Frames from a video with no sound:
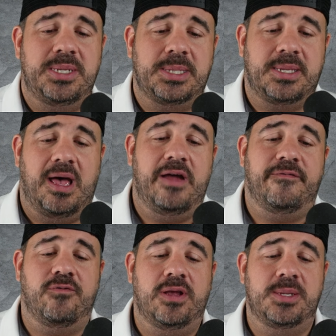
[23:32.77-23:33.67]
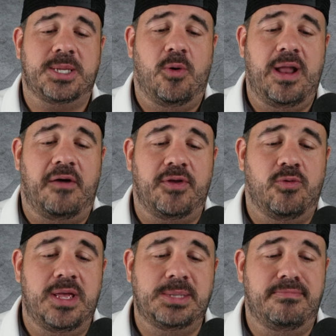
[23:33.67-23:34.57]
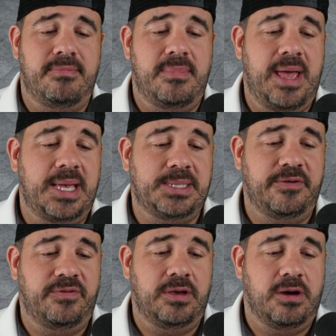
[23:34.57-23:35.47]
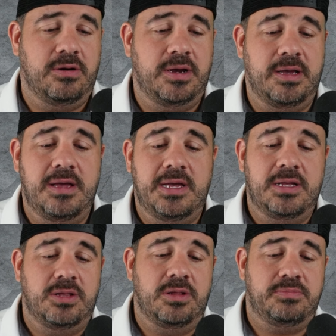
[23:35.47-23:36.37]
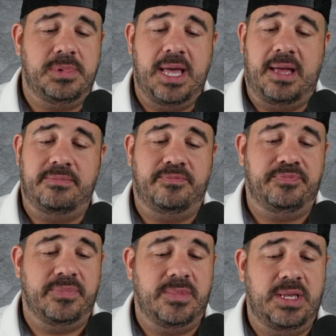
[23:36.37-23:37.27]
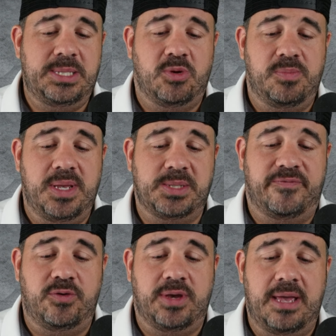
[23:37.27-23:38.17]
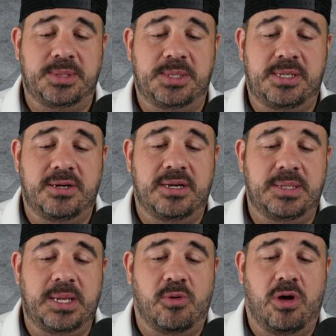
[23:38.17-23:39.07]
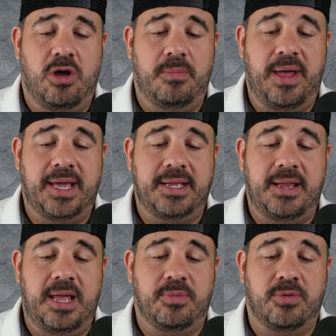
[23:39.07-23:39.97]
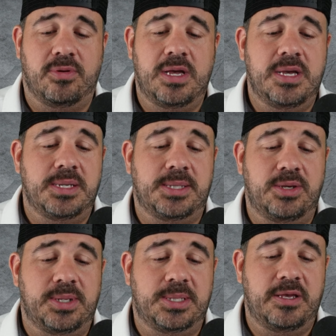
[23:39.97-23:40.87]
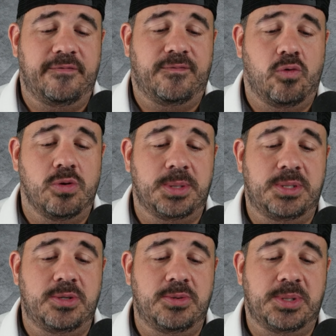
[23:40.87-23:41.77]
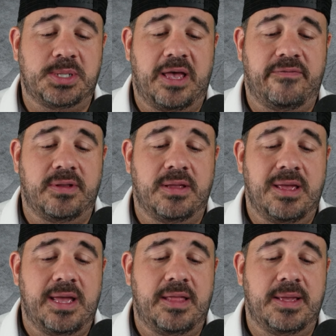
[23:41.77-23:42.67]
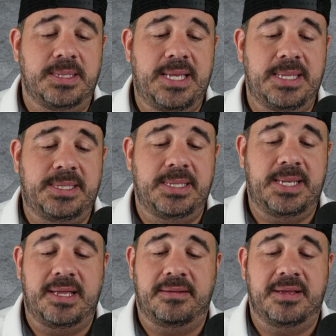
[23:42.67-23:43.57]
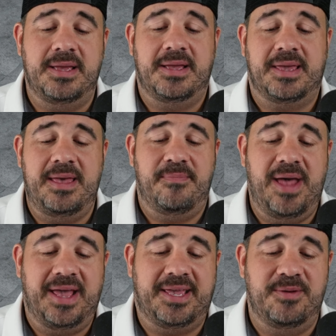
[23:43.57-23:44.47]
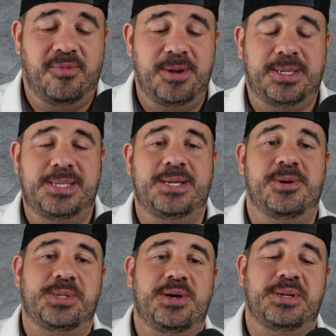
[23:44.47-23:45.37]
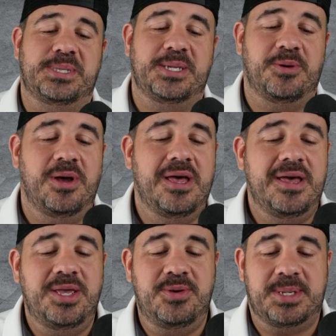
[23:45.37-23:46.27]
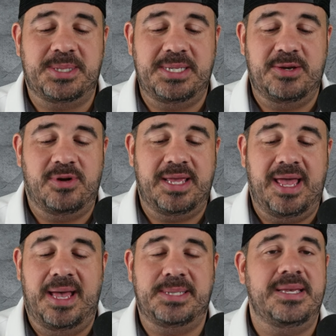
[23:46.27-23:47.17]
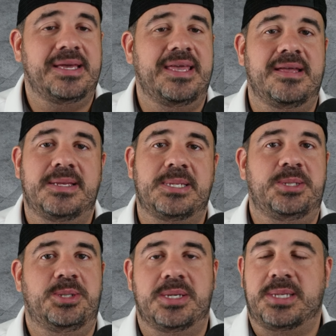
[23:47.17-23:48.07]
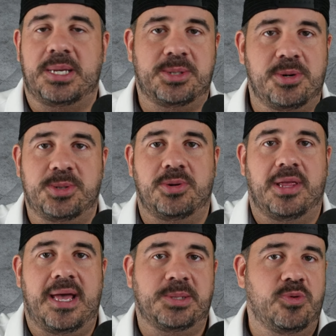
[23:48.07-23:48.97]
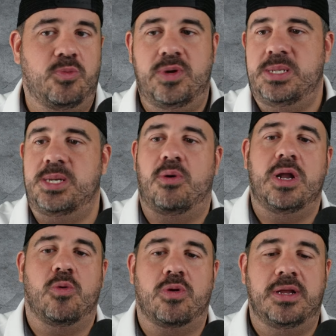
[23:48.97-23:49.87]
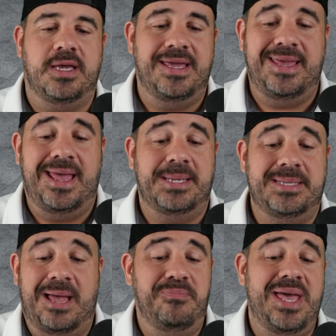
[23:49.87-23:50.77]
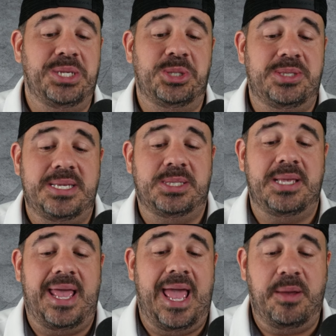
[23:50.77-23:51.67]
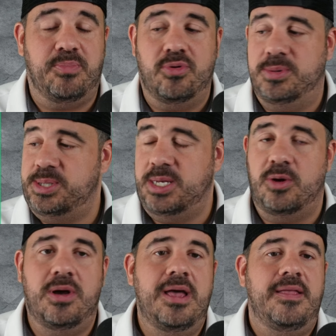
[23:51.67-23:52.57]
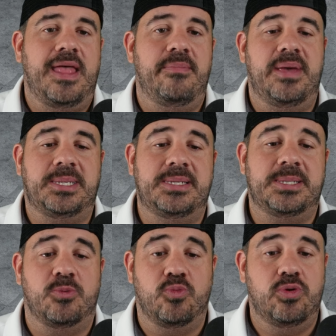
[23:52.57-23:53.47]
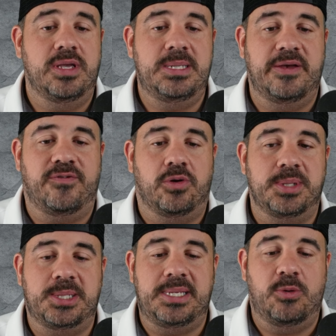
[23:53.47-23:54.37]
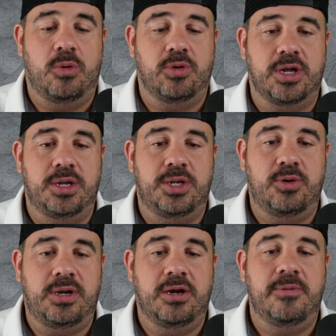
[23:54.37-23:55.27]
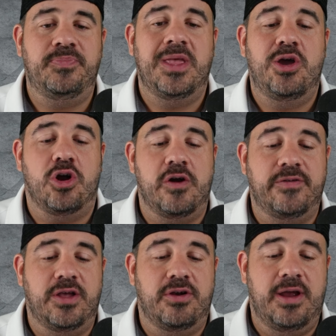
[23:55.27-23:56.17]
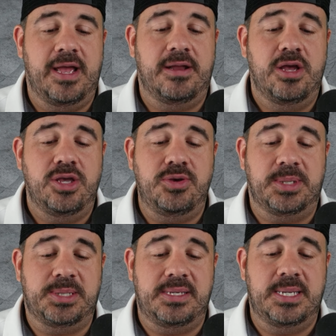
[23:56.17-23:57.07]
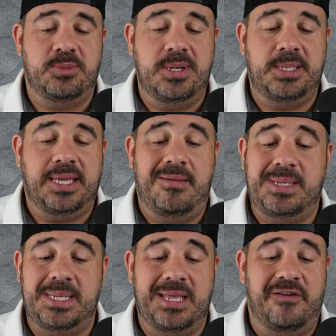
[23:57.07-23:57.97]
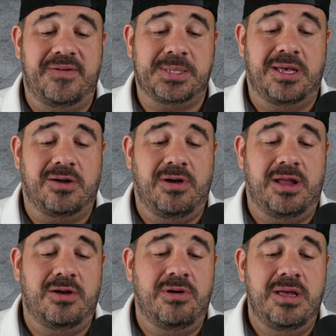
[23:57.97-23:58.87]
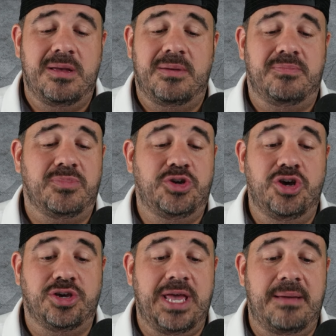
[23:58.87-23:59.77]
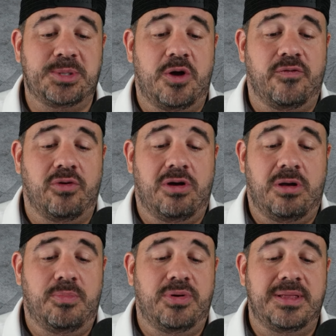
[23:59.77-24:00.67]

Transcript: side, Freeland's going out there with his massive ERA. He's only pitched a few games this year, and they were all back in April. So you can see 4-2-7, and then 10-10-10 back in March against Arizona. So you can see what he has. Again, this is just like Scherzer in the last one. We don't know what we're going to get. He has not pitched since April. So that makes things really difficult to see what we're going to do here. Irving, on the other hand, you can see his recent games has not faced Colorado. Good games overall, but